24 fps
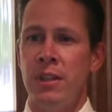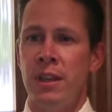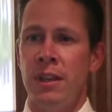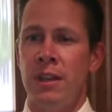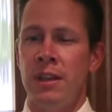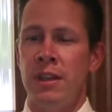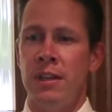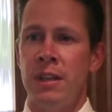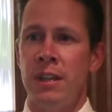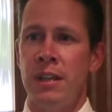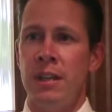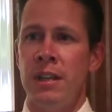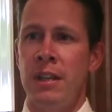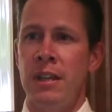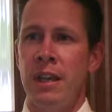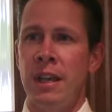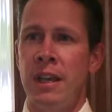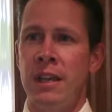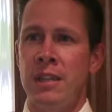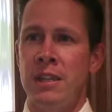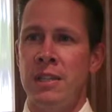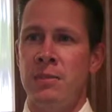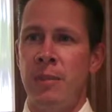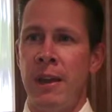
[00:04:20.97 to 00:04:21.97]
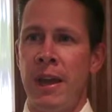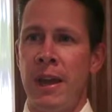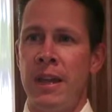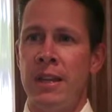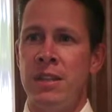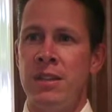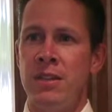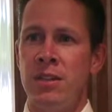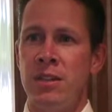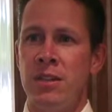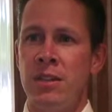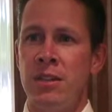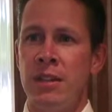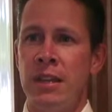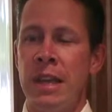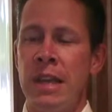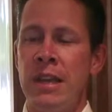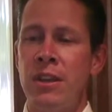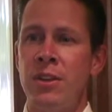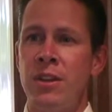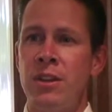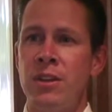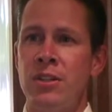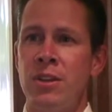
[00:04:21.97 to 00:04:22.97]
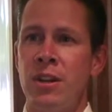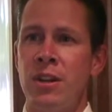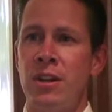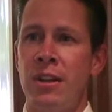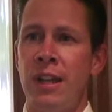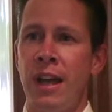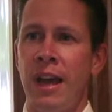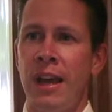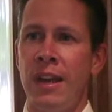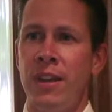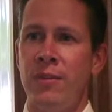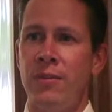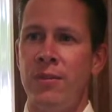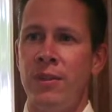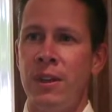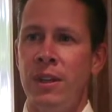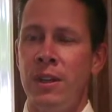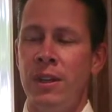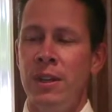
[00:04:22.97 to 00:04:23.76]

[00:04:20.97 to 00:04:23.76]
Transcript: It expands and lengthens our life.